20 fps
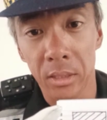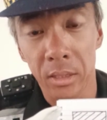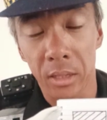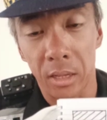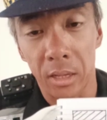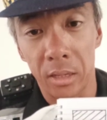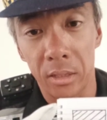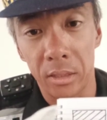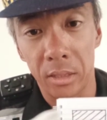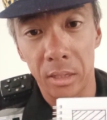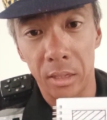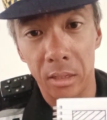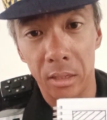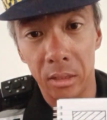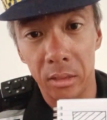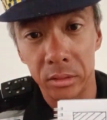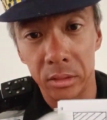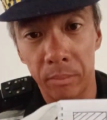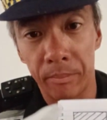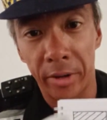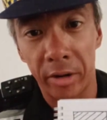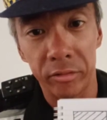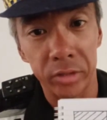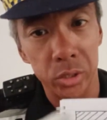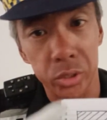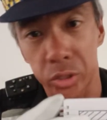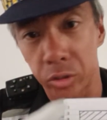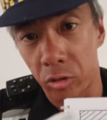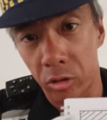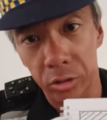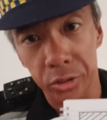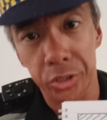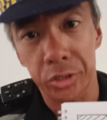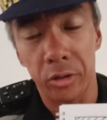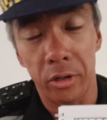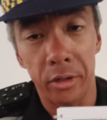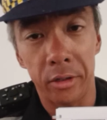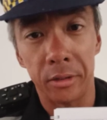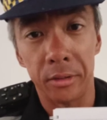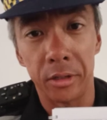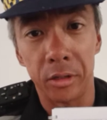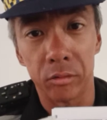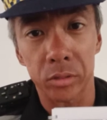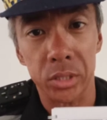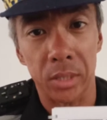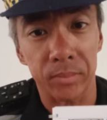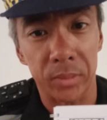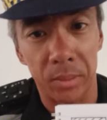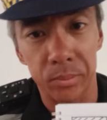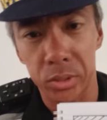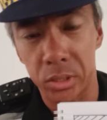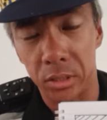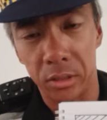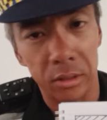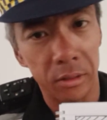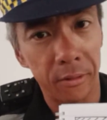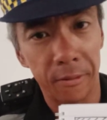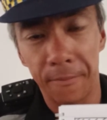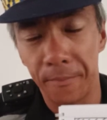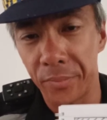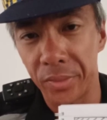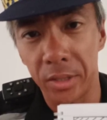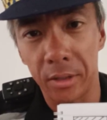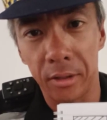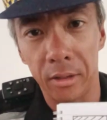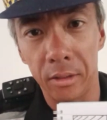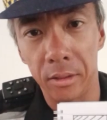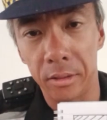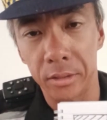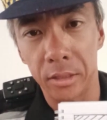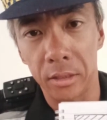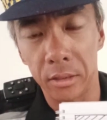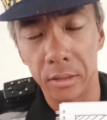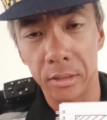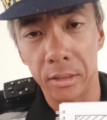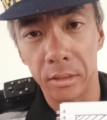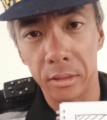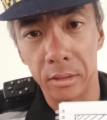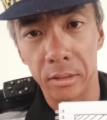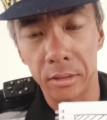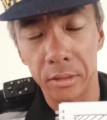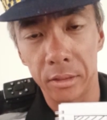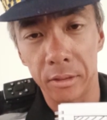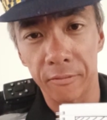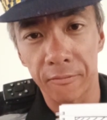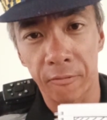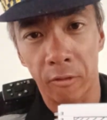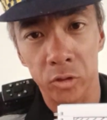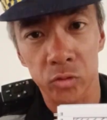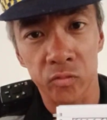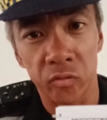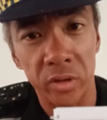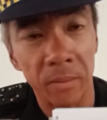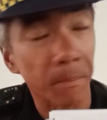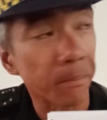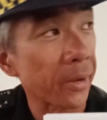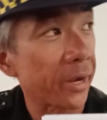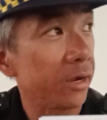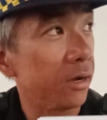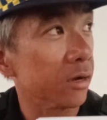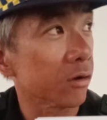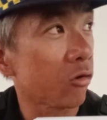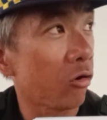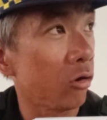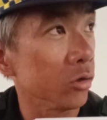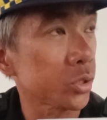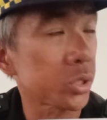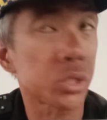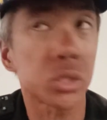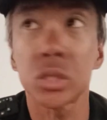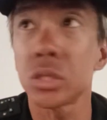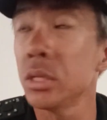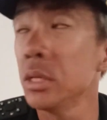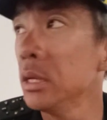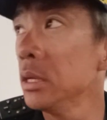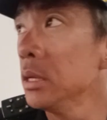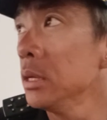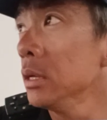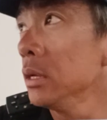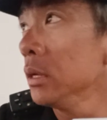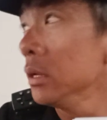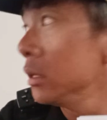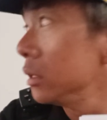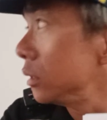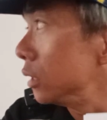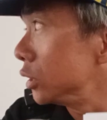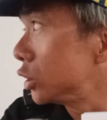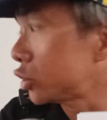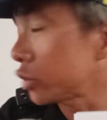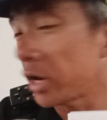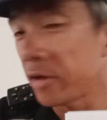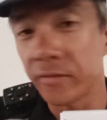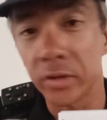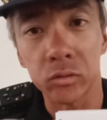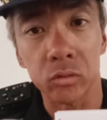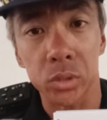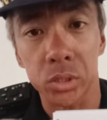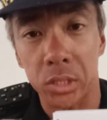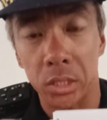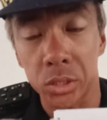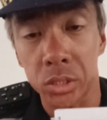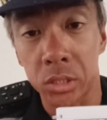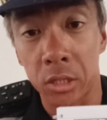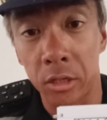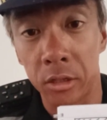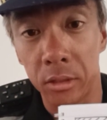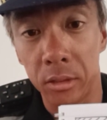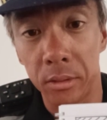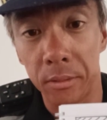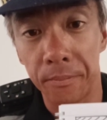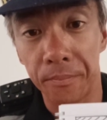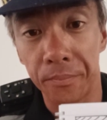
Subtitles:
and the barrier dislodge, and sometimes the forceful impact cause the driver to sustain